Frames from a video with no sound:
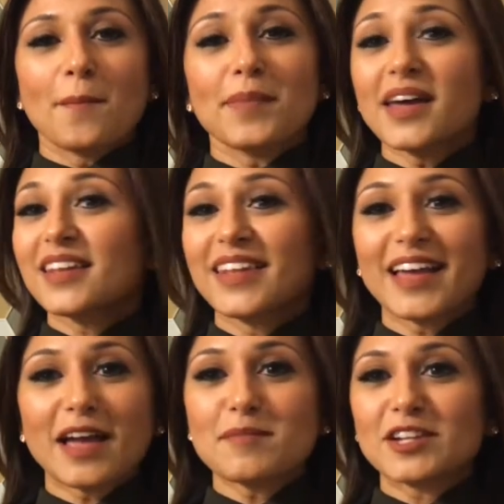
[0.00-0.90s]
But
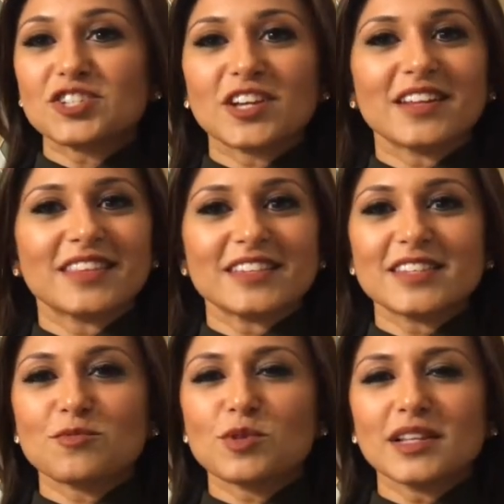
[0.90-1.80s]
like I mentioned, this
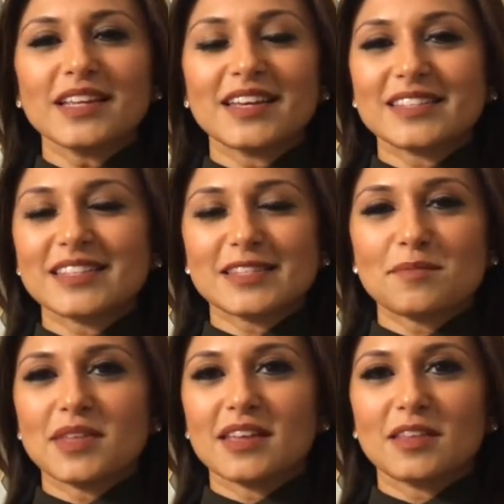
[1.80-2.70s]
really isn't
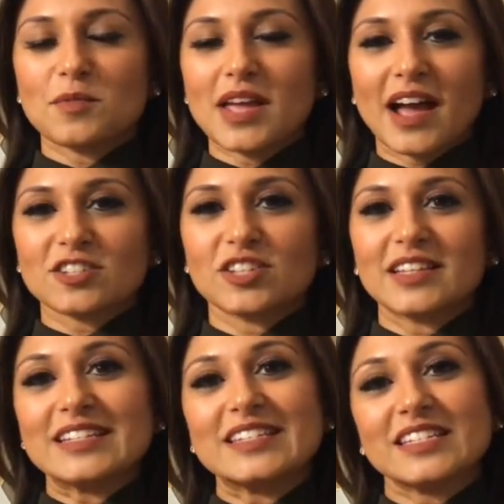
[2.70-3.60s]
something that we
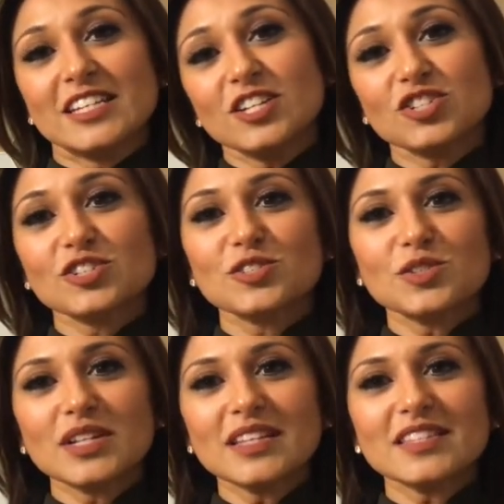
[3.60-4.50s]
actually teach
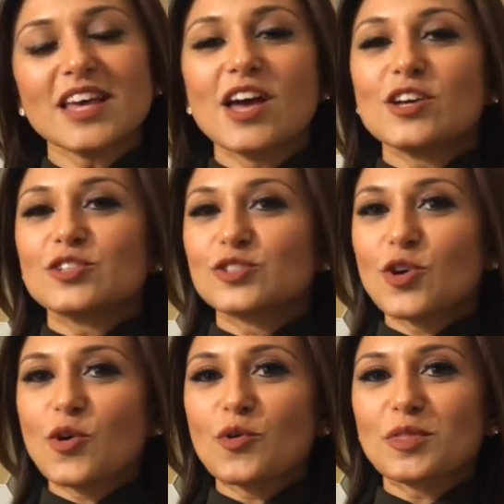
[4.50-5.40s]
students,
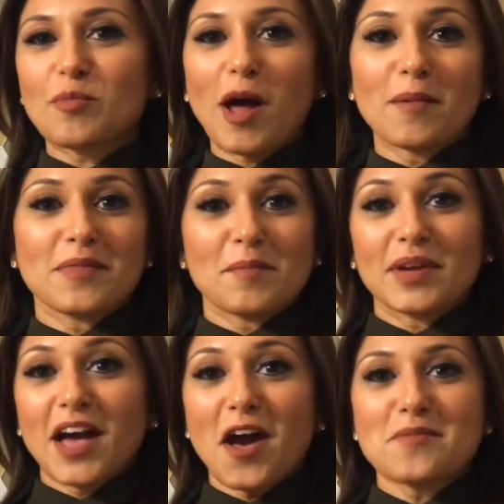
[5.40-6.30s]
so the problem then
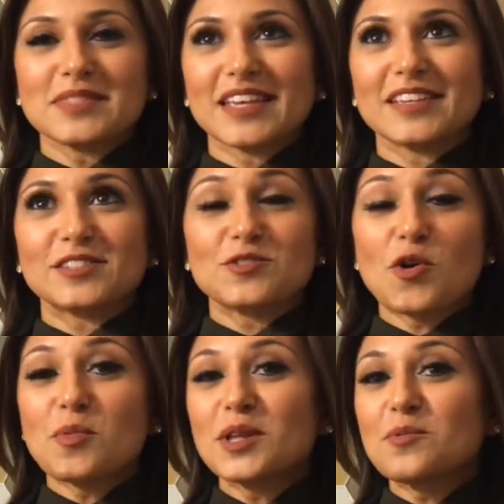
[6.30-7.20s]
becomes is
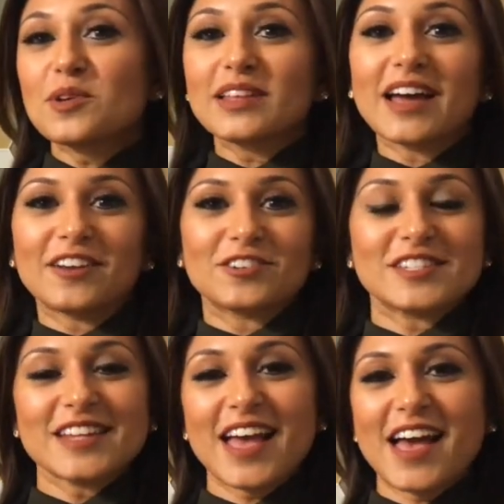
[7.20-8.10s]
nobody really
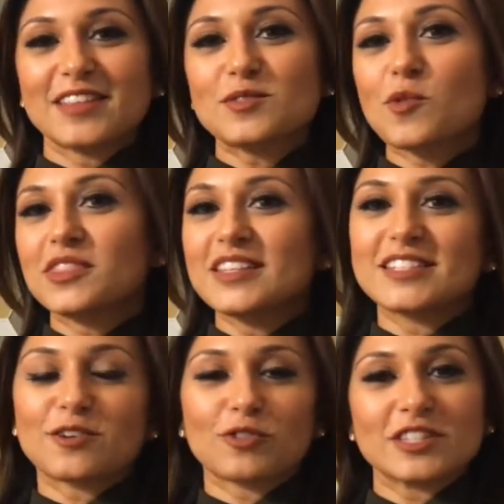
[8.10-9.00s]
understands what these
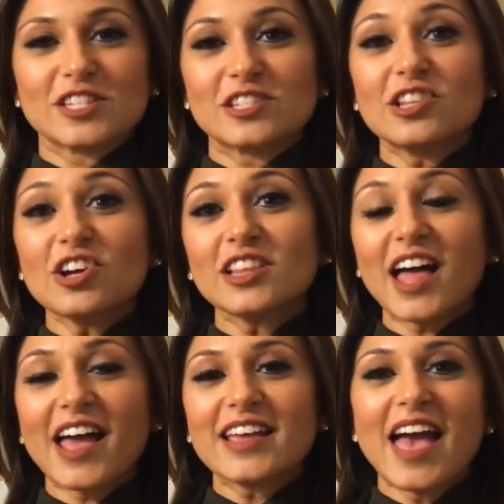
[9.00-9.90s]
differences look
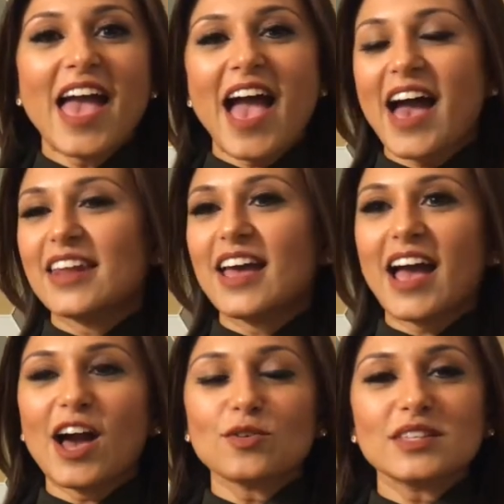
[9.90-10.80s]
like and
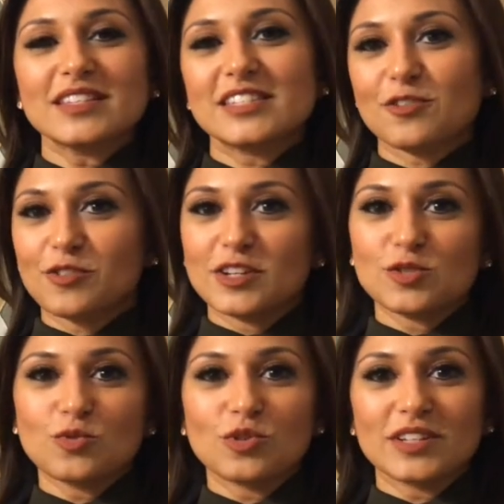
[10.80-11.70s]
how these different
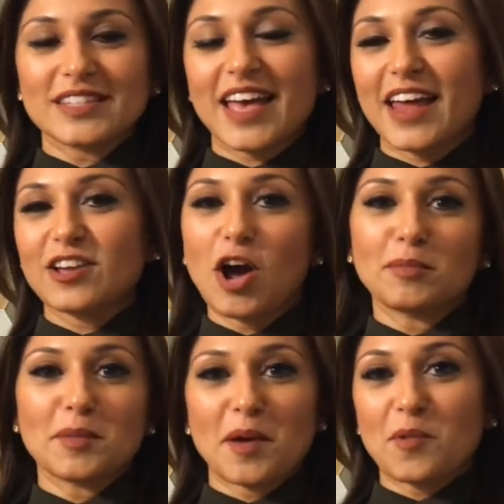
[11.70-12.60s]
tools can
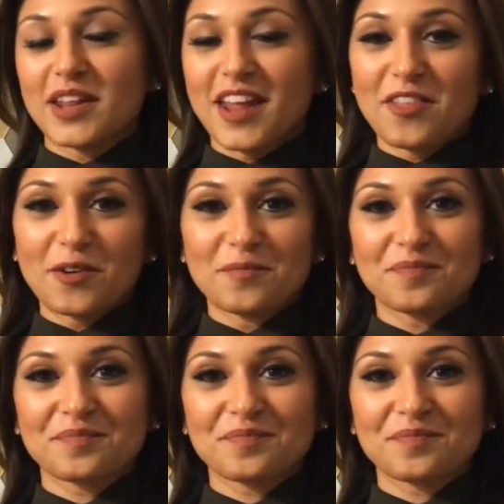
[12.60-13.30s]
complement one another.